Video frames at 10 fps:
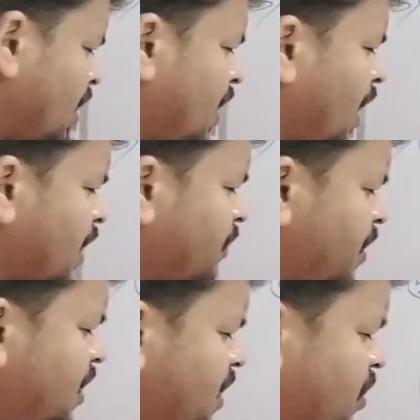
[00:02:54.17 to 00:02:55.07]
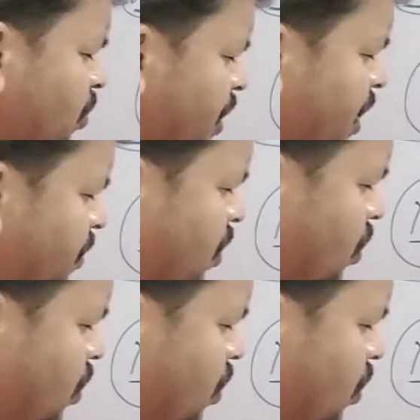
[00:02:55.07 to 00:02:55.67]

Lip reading: react with the sodium